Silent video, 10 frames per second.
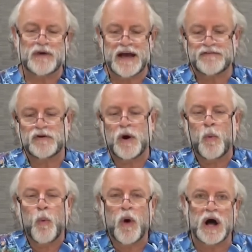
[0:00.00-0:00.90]
So I have a, a
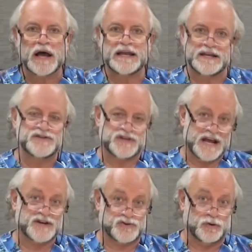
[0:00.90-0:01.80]
wide
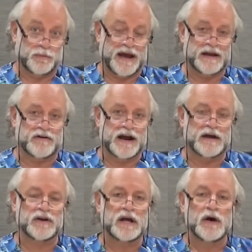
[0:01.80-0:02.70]
international
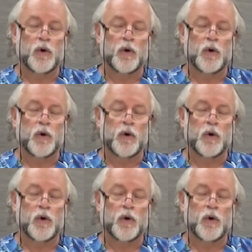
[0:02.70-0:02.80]
background,